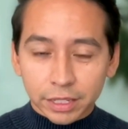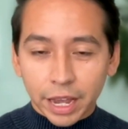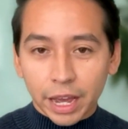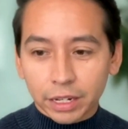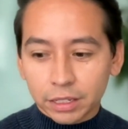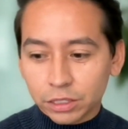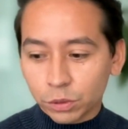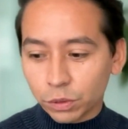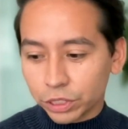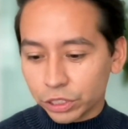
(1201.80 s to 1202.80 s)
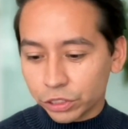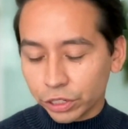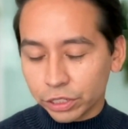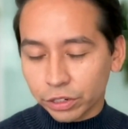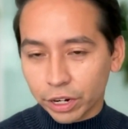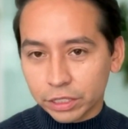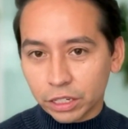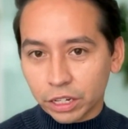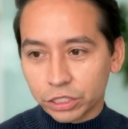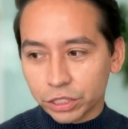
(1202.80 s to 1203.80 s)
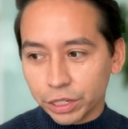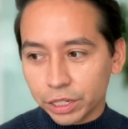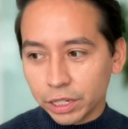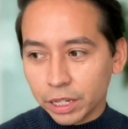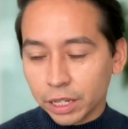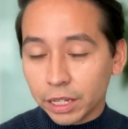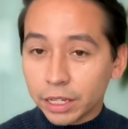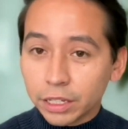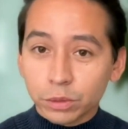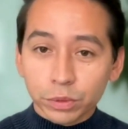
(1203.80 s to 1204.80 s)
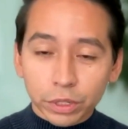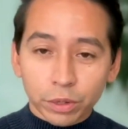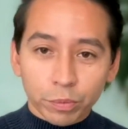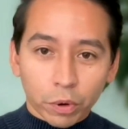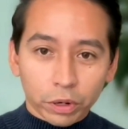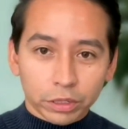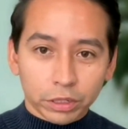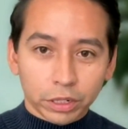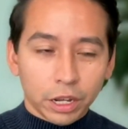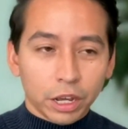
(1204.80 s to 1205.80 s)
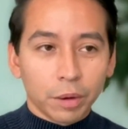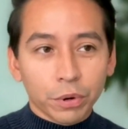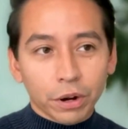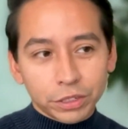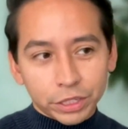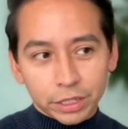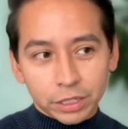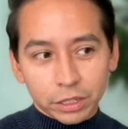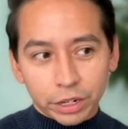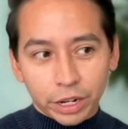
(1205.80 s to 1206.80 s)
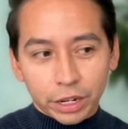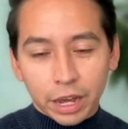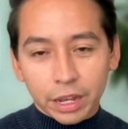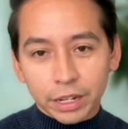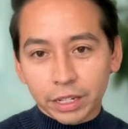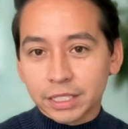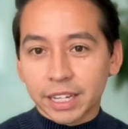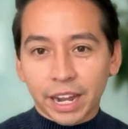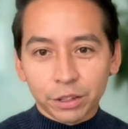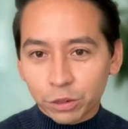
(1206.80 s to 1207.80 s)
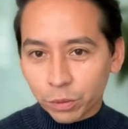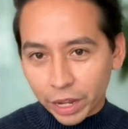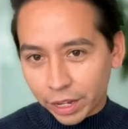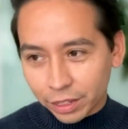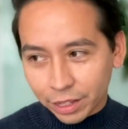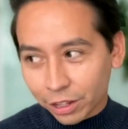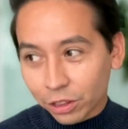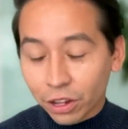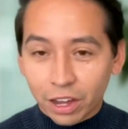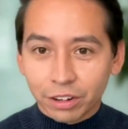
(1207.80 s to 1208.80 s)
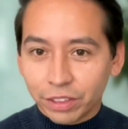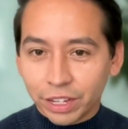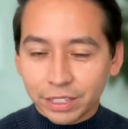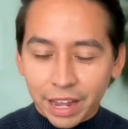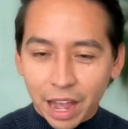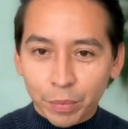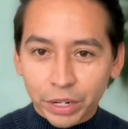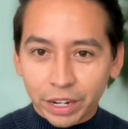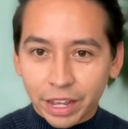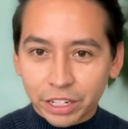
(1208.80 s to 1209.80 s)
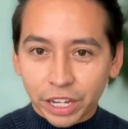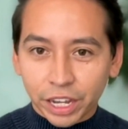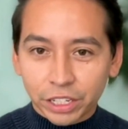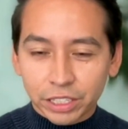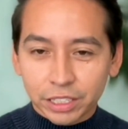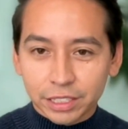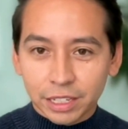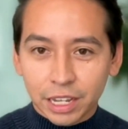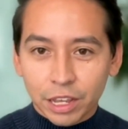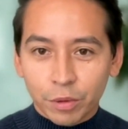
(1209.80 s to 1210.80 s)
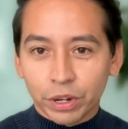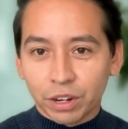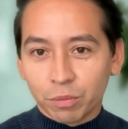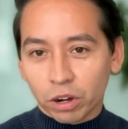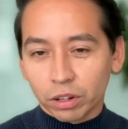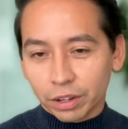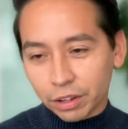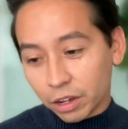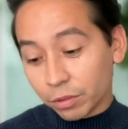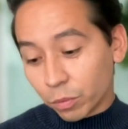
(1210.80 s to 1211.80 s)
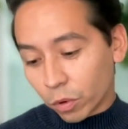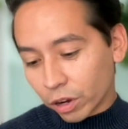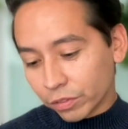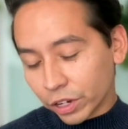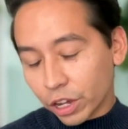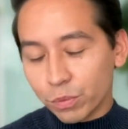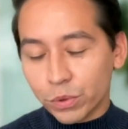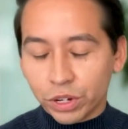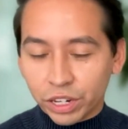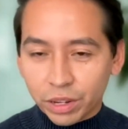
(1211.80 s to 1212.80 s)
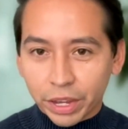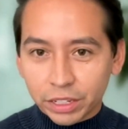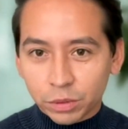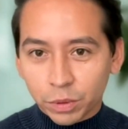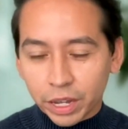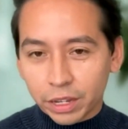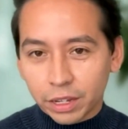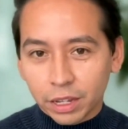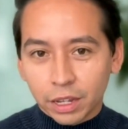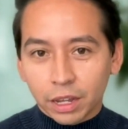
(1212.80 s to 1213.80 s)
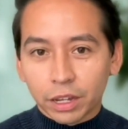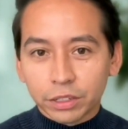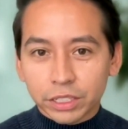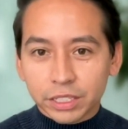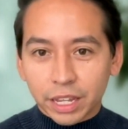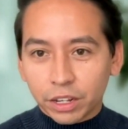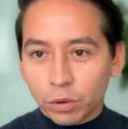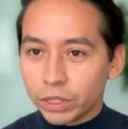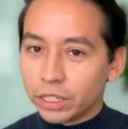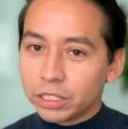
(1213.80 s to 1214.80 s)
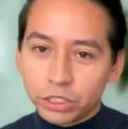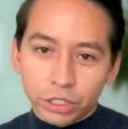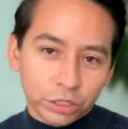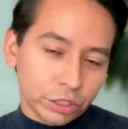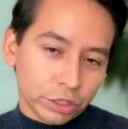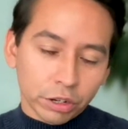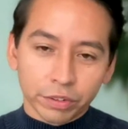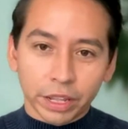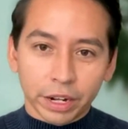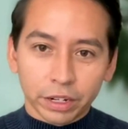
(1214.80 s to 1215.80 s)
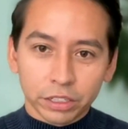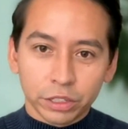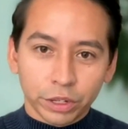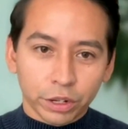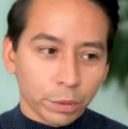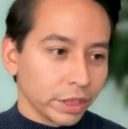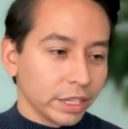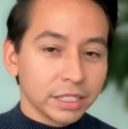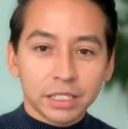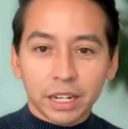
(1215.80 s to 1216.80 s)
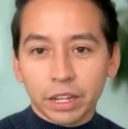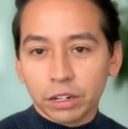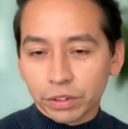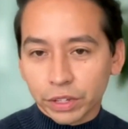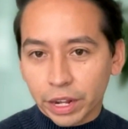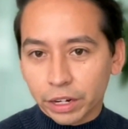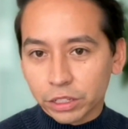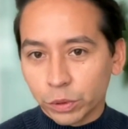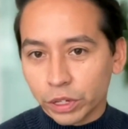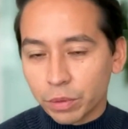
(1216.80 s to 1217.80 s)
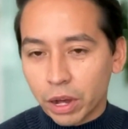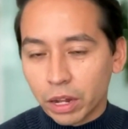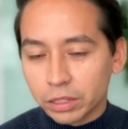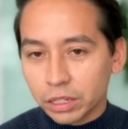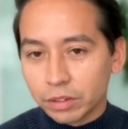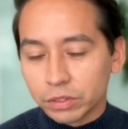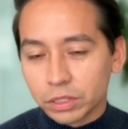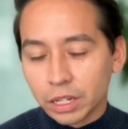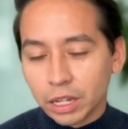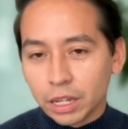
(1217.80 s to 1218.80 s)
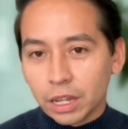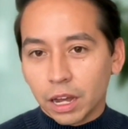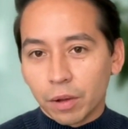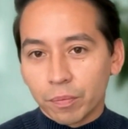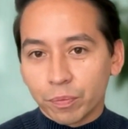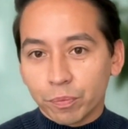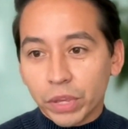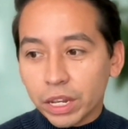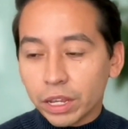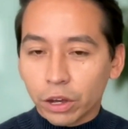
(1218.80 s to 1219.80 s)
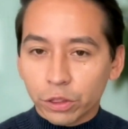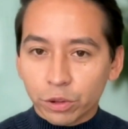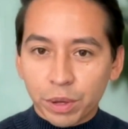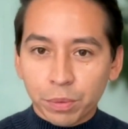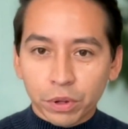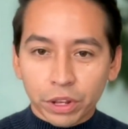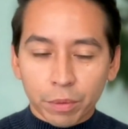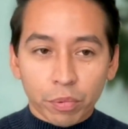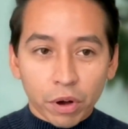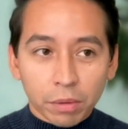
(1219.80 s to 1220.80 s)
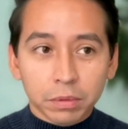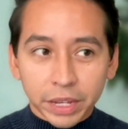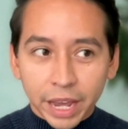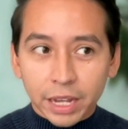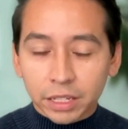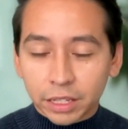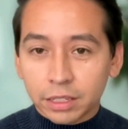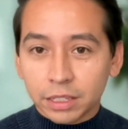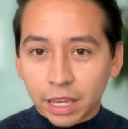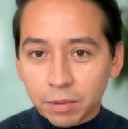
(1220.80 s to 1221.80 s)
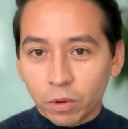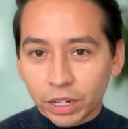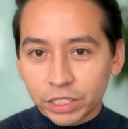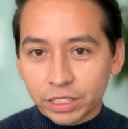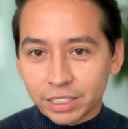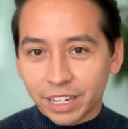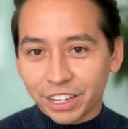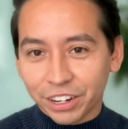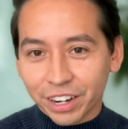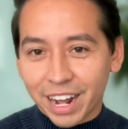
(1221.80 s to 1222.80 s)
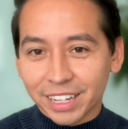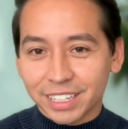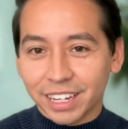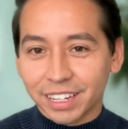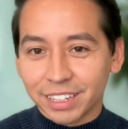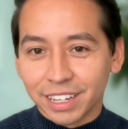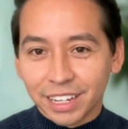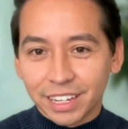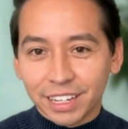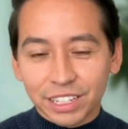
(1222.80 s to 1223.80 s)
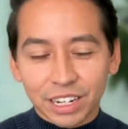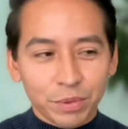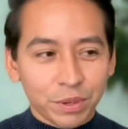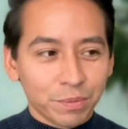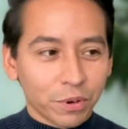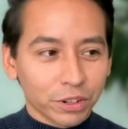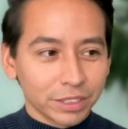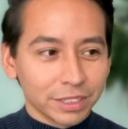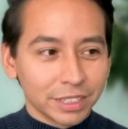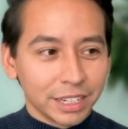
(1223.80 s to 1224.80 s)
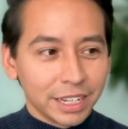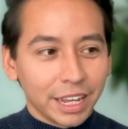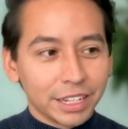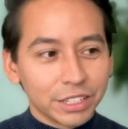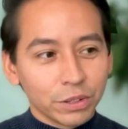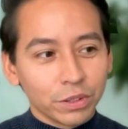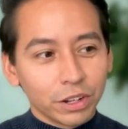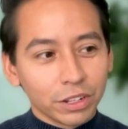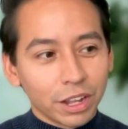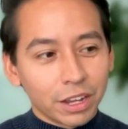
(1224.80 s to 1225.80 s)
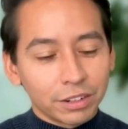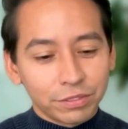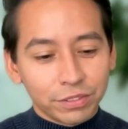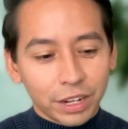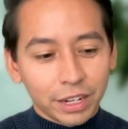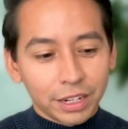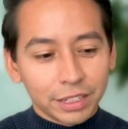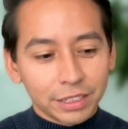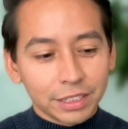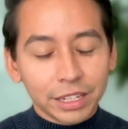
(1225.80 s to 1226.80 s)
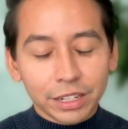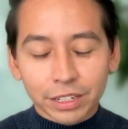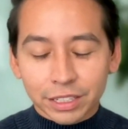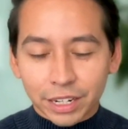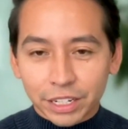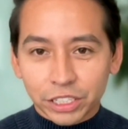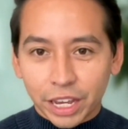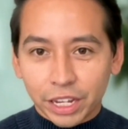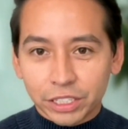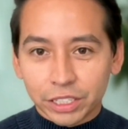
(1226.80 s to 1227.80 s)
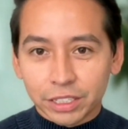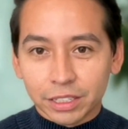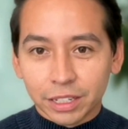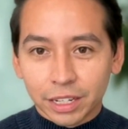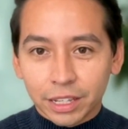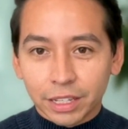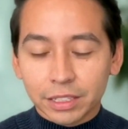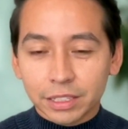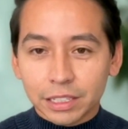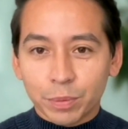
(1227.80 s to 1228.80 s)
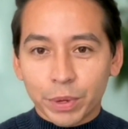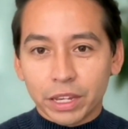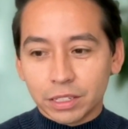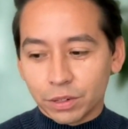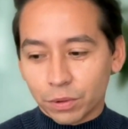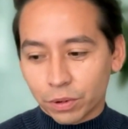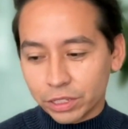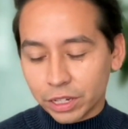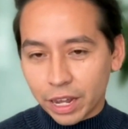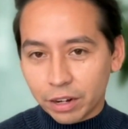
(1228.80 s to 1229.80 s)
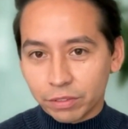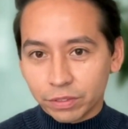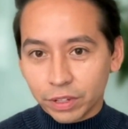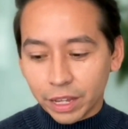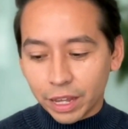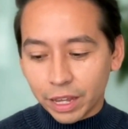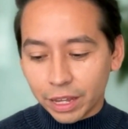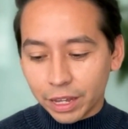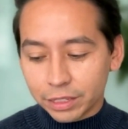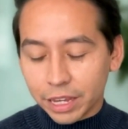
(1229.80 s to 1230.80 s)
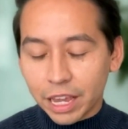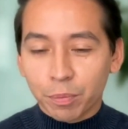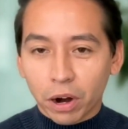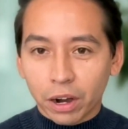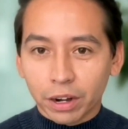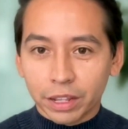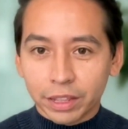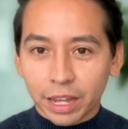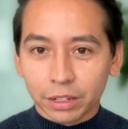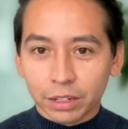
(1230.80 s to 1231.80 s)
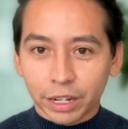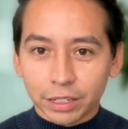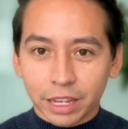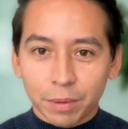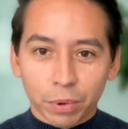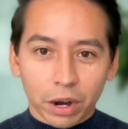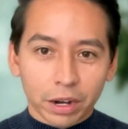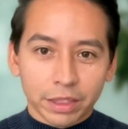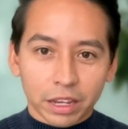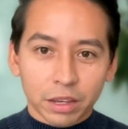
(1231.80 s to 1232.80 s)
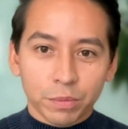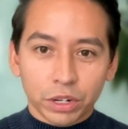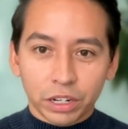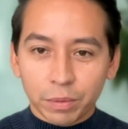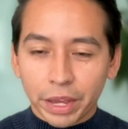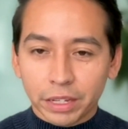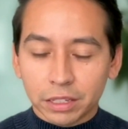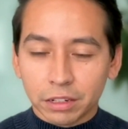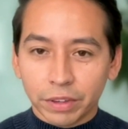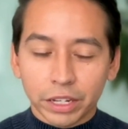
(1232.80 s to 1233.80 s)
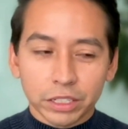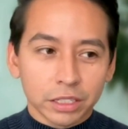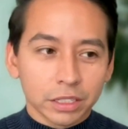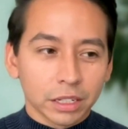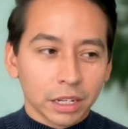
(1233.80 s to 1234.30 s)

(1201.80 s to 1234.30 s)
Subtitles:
at school districts across the country is really important. approaching this learning not in a siloed way, like a lot of things that happen in education is, but in more of a community-based way, understanding what this district over there is doing or what this state over there is doing in the policy level. Meeting other people that are probably asking the same questions that you're asking is going to be important. And so a lot of leaders in education, this is a space in order to kind of take part in that learning, take part in that community-based innovation,